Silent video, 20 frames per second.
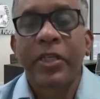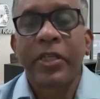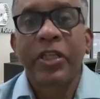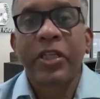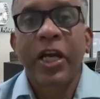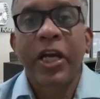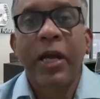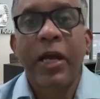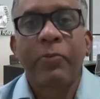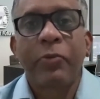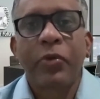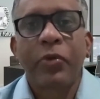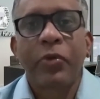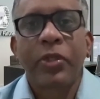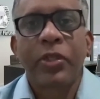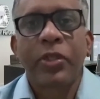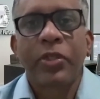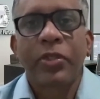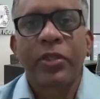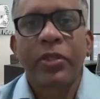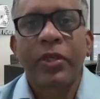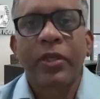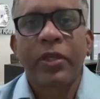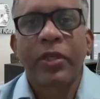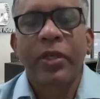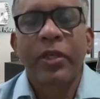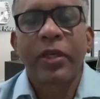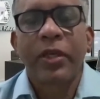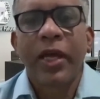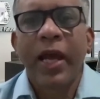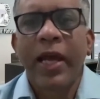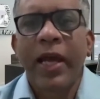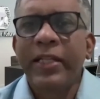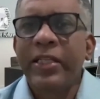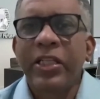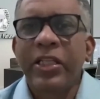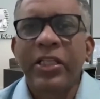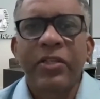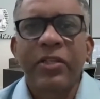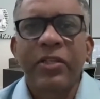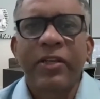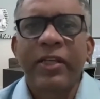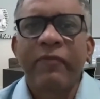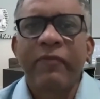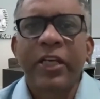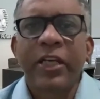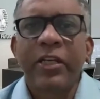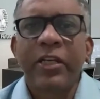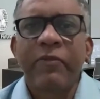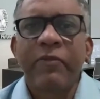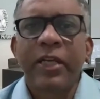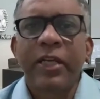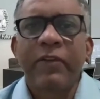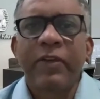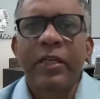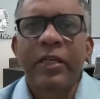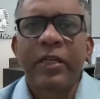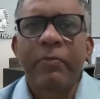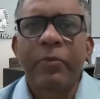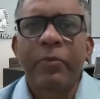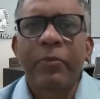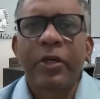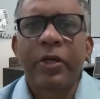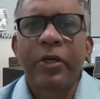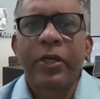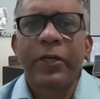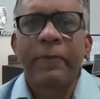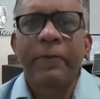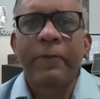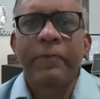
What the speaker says: subscribe to this. And this is very, very, very, very important.